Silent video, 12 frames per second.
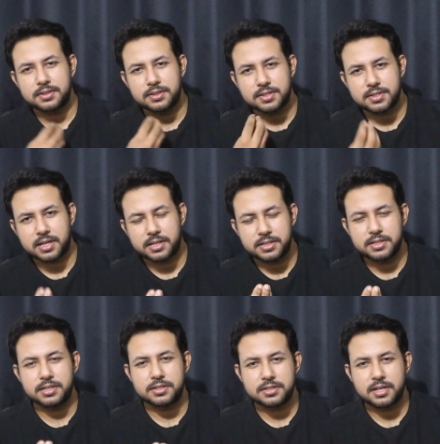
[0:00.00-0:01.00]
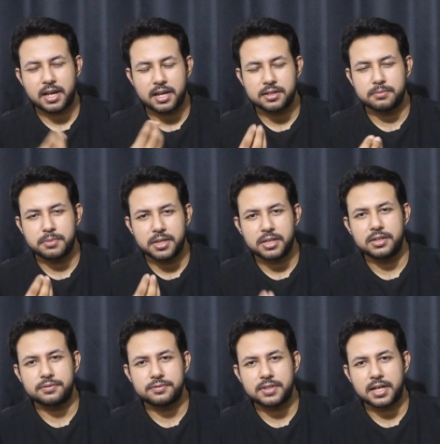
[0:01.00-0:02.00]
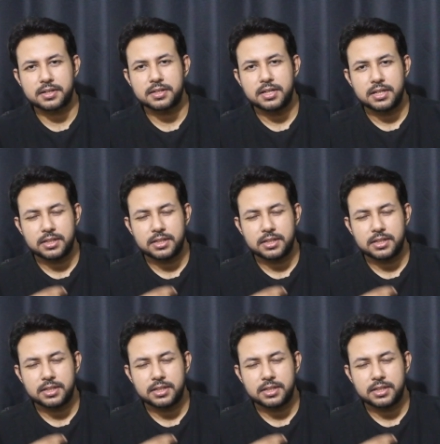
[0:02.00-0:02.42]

the scientists had a belief that